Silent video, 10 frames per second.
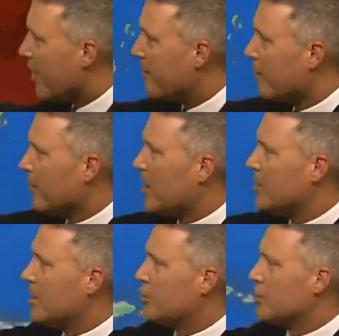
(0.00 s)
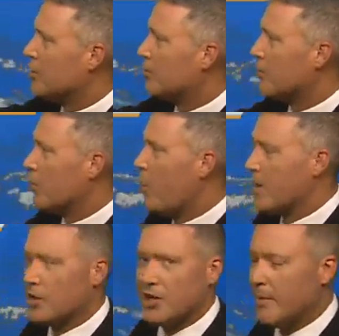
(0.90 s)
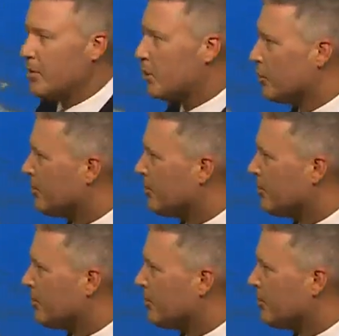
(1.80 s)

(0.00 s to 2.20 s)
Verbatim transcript: favorable conditions for the water temperatures,